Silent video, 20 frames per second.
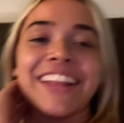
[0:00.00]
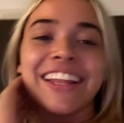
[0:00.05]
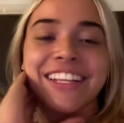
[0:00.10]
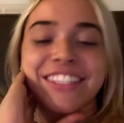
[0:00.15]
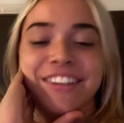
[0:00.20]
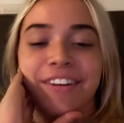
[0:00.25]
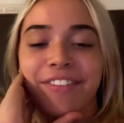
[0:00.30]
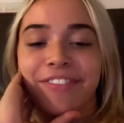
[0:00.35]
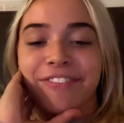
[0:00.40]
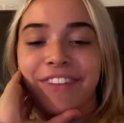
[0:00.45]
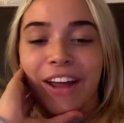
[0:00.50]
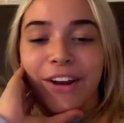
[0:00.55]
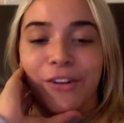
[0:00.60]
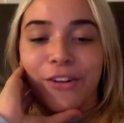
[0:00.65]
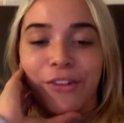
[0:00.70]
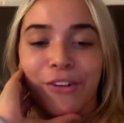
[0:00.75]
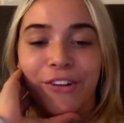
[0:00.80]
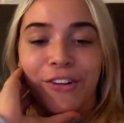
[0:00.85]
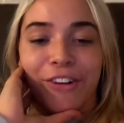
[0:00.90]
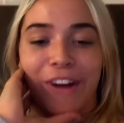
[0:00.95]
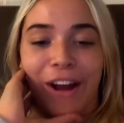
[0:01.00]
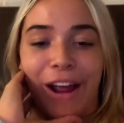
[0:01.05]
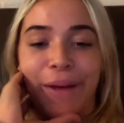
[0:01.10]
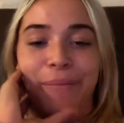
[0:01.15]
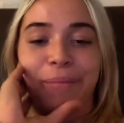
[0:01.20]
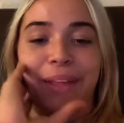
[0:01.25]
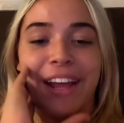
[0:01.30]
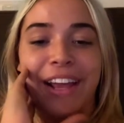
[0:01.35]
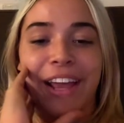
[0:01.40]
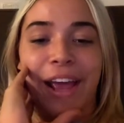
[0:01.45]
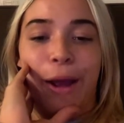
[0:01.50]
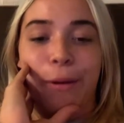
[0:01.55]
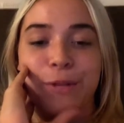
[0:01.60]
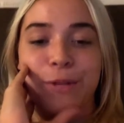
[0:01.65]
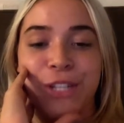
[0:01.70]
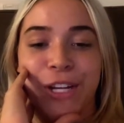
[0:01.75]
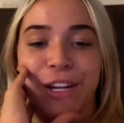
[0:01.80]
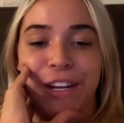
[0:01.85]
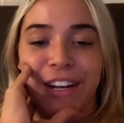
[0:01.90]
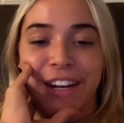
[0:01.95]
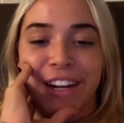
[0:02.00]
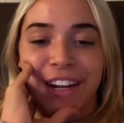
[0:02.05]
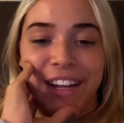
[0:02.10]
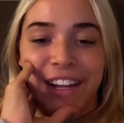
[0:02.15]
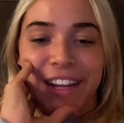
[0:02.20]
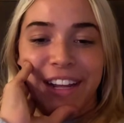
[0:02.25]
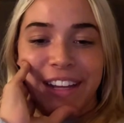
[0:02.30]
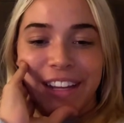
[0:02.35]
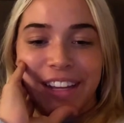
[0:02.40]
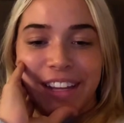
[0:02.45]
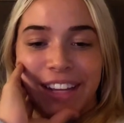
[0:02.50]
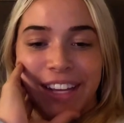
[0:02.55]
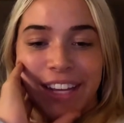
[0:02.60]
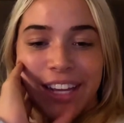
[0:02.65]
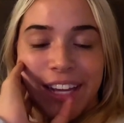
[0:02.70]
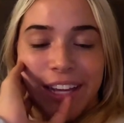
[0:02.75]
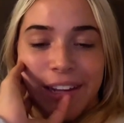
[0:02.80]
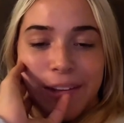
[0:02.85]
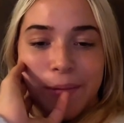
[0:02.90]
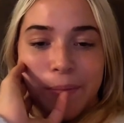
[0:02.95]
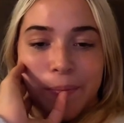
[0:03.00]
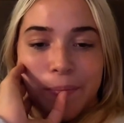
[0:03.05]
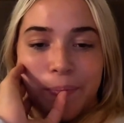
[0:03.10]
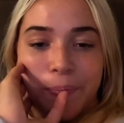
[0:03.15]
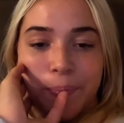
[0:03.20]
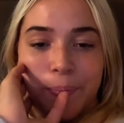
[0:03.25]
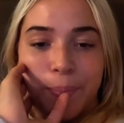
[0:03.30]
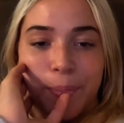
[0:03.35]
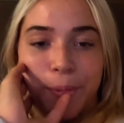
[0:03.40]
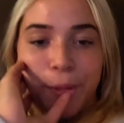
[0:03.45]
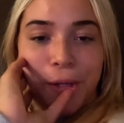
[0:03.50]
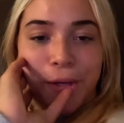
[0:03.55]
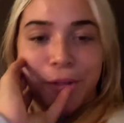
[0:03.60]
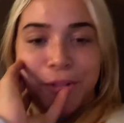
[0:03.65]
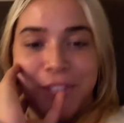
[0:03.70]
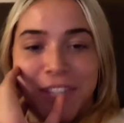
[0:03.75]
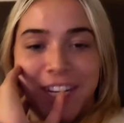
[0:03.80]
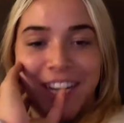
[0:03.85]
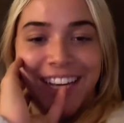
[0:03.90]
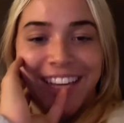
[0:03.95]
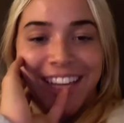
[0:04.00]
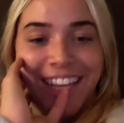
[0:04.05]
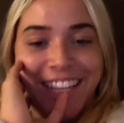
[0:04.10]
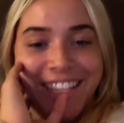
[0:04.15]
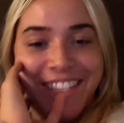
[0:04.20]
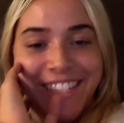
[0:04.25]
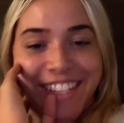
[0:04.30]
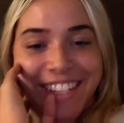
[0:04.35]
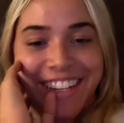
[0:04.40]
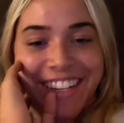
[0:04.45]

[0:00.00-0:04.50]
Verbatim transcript: That's a federal crime, that caption. Blue cheese.